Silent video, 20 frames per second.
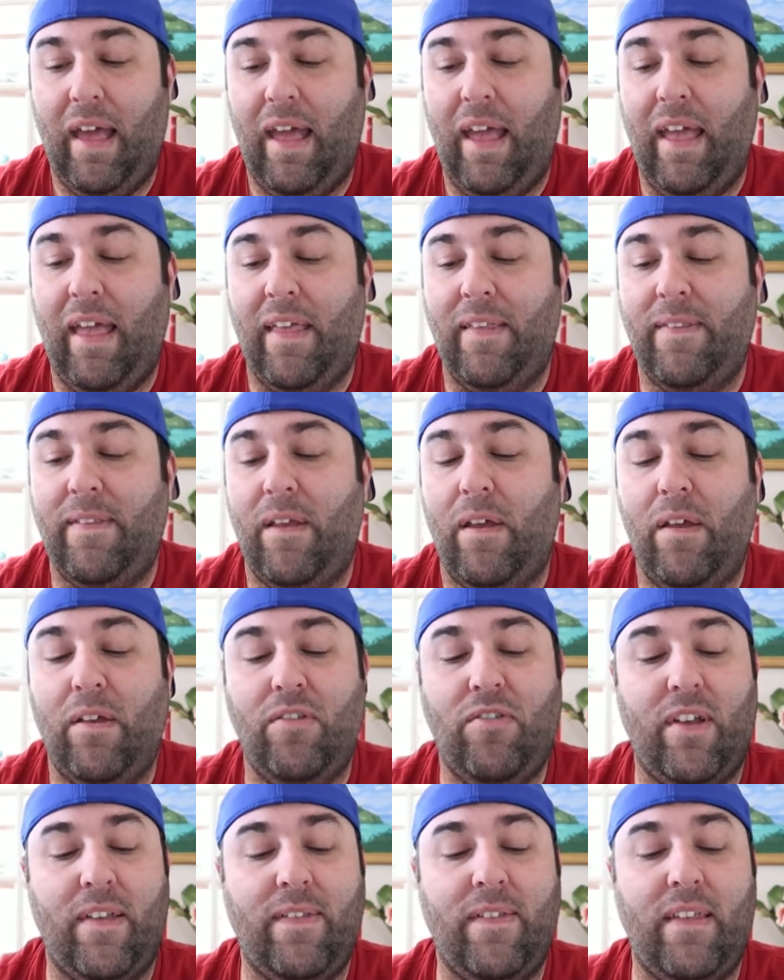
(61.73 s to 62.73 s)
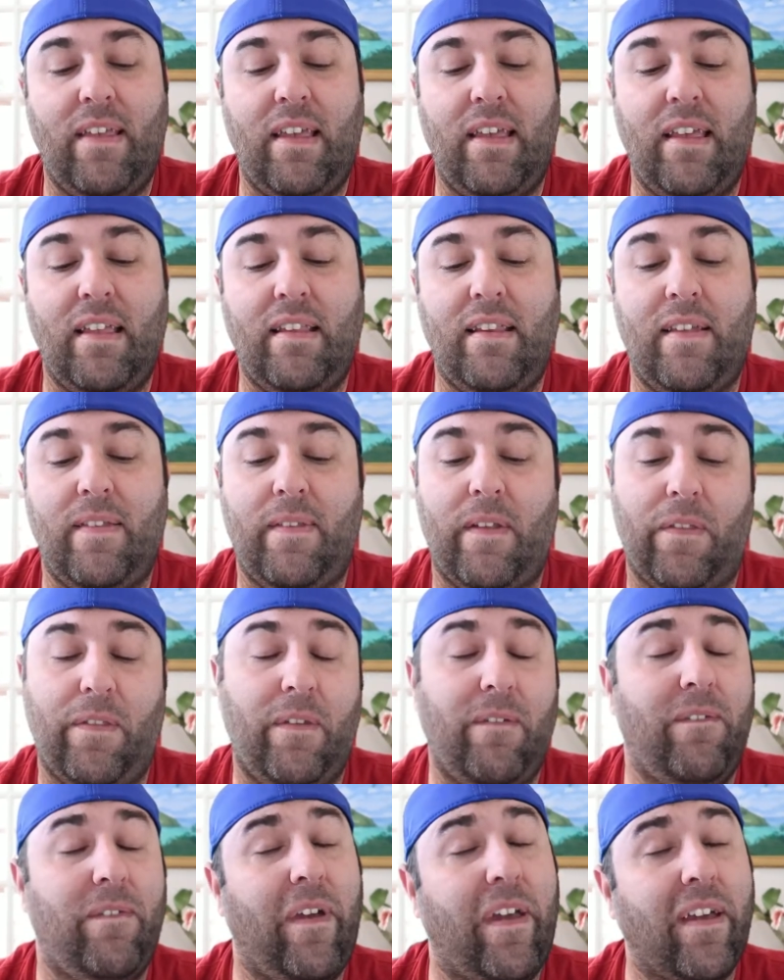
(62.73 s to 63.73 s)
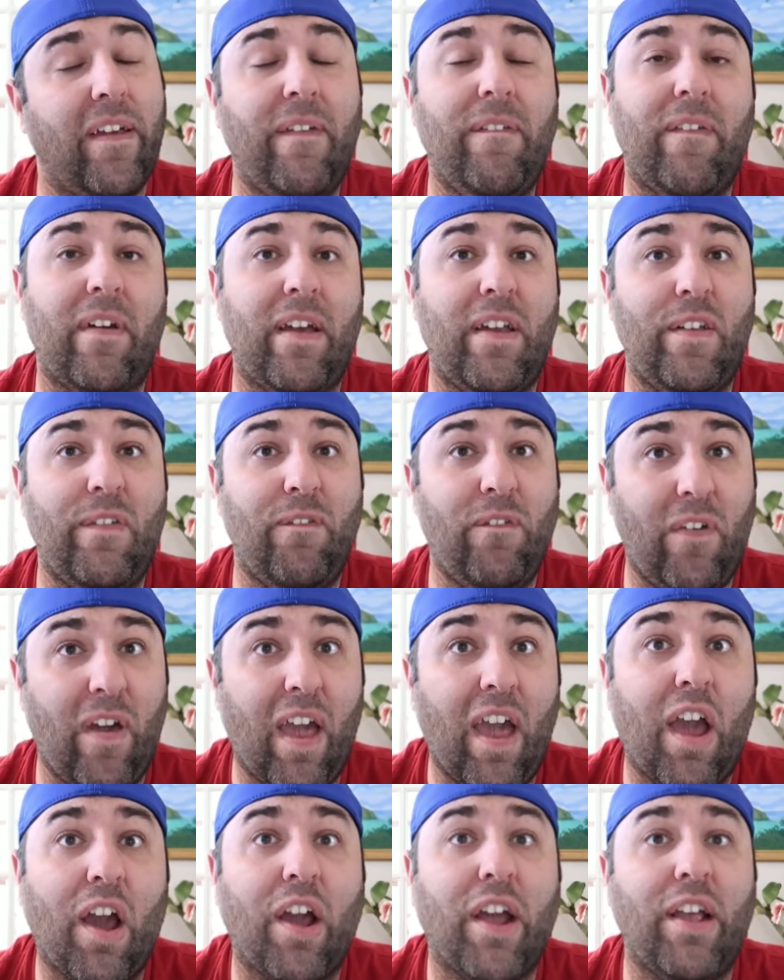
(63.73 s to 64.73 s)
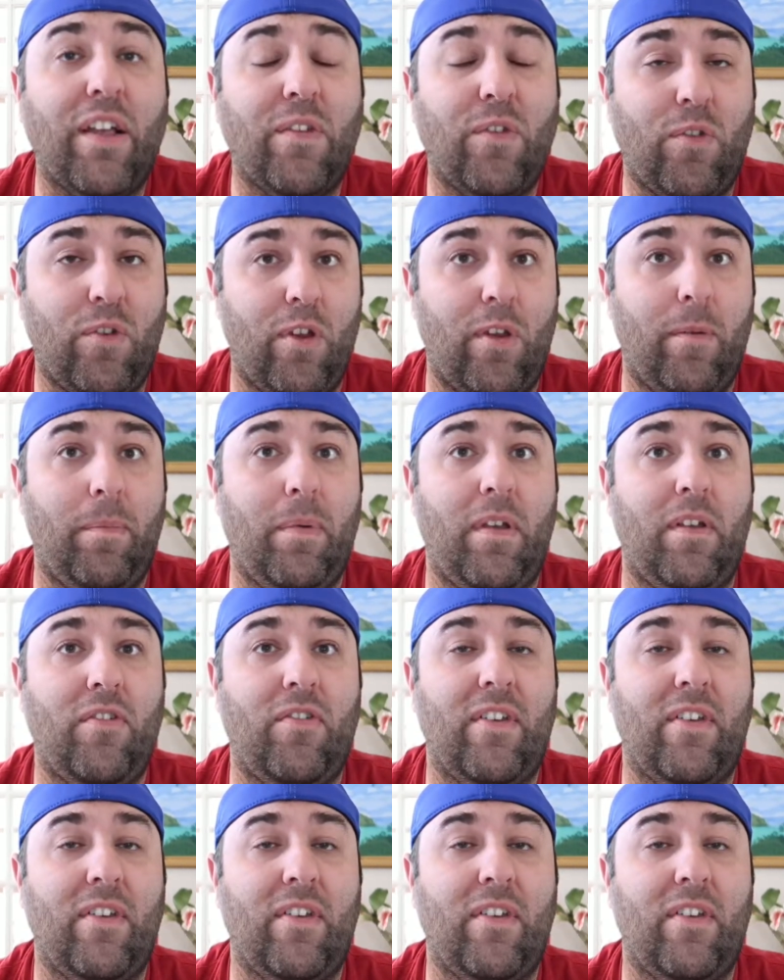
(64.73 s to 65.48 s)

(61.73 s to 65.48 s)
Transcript: And so Jessie did something very, very, very stupid.